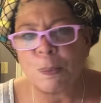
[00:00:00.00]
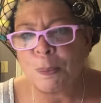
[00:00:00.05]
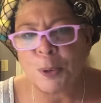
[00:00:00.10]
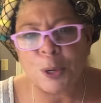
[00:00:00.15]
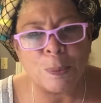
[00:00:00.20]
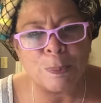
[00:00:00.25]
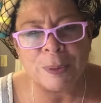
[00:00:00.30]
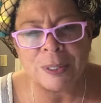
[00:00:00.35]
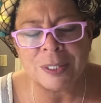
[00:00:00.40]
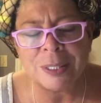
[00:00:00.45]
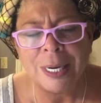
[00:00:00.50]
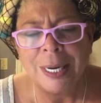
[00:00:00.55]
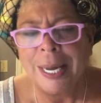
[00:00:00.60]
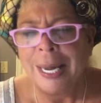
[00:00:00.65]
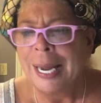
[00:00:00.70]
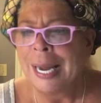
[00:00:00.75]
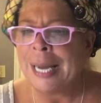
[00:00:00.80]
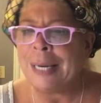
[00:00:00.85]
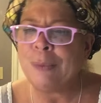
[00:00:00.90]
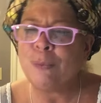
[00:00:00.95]
purpose.
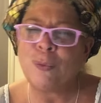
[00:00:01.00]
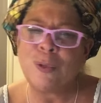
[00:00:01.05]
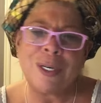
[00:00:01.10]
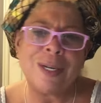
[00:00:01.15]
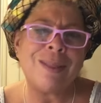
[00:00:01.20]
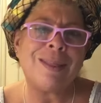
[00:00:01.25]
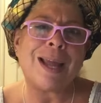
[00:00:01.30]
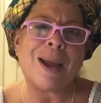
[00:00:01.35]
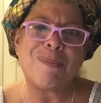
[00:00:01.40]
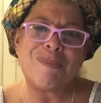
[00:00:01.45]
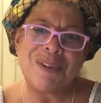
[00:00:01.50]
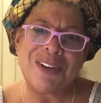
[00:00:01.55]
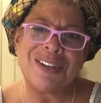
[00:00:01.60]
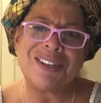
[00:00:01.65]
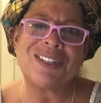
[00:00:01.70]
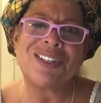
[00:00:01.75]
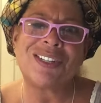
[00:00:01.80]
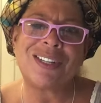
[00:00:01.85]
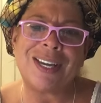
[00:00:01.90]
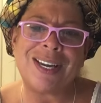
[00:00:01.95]
And wouldn't that be
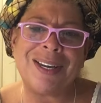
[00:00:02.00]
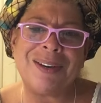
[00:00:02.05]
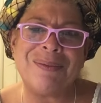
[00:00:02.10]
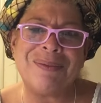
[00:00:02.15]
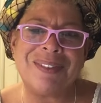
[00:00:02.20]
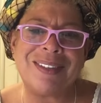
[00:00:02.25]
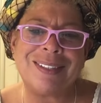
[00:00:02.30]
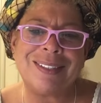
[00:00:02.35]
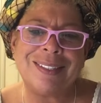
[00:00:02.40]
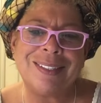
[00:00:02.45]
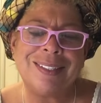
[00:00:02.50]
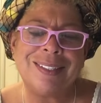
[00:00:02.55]
ashamed?